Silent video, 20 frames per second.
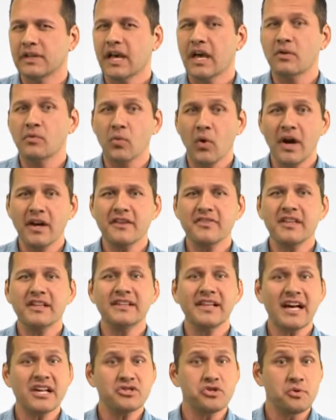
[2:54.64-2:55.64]
and wanted the
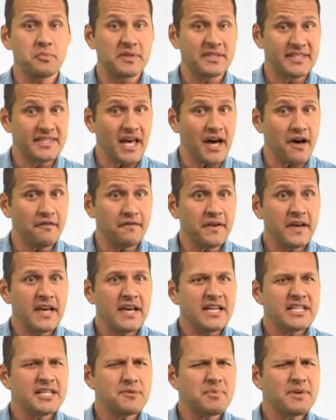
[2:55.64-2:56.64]
classroom itself
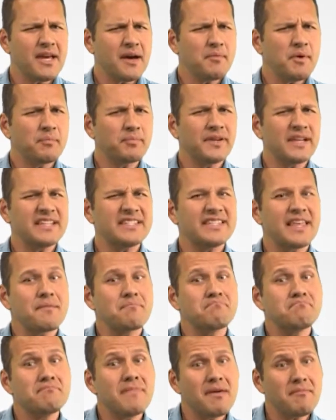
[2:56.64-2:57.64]
to become a place that
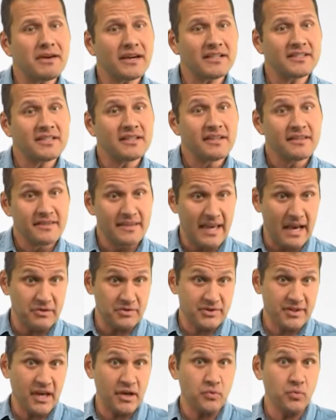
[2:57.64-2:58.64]
mimicked the
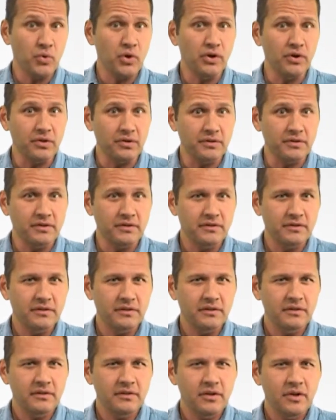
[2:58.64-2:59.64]
outside world,
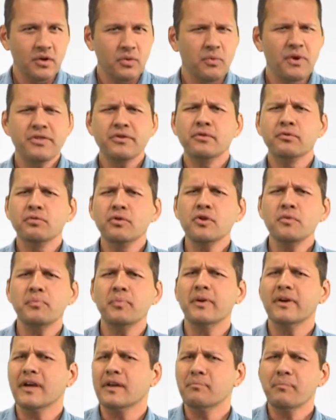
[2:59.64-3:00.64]
with group
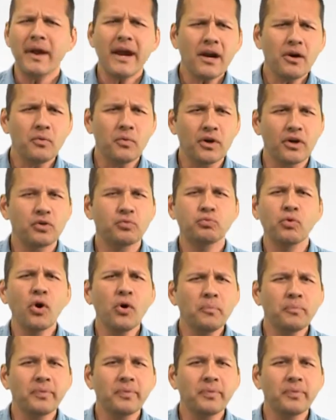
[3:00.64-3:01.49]
and pair work, role